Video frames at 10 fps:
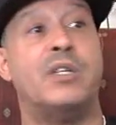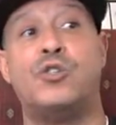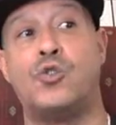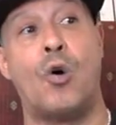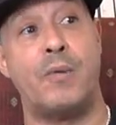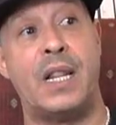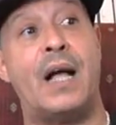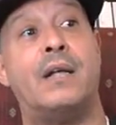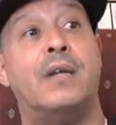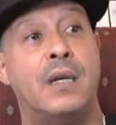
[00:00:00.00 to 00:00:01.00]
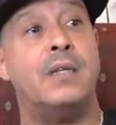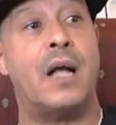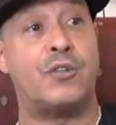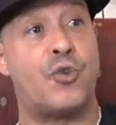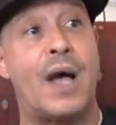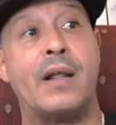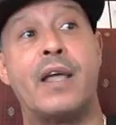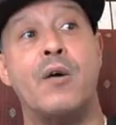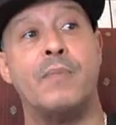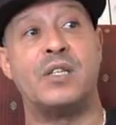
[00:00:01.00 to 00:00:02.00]
me the story that I tried to
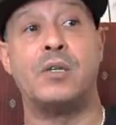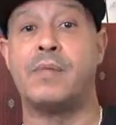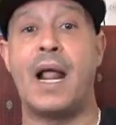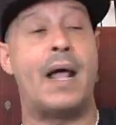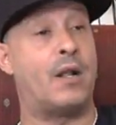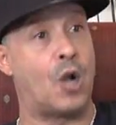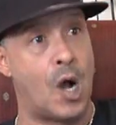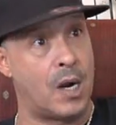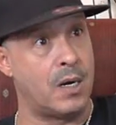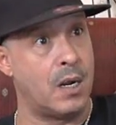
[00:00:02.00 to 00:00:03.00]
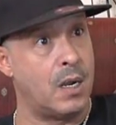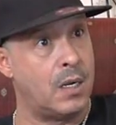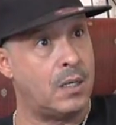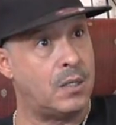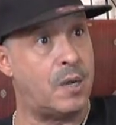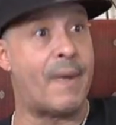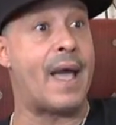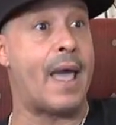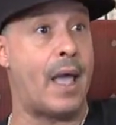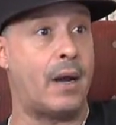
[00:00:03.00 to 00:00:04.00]
kill myself, that I had a gun to
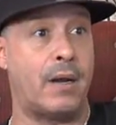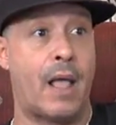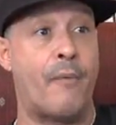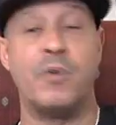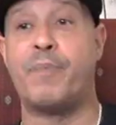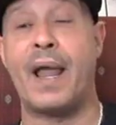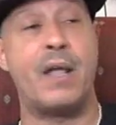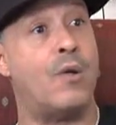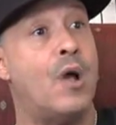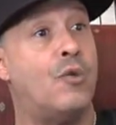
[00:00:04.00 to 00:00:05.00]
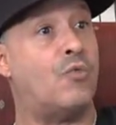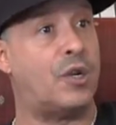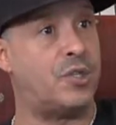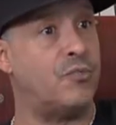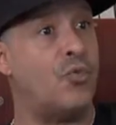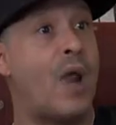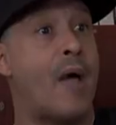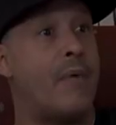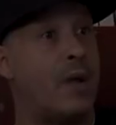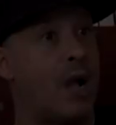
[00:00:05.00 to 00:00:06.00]
my head and was playing Russian roulette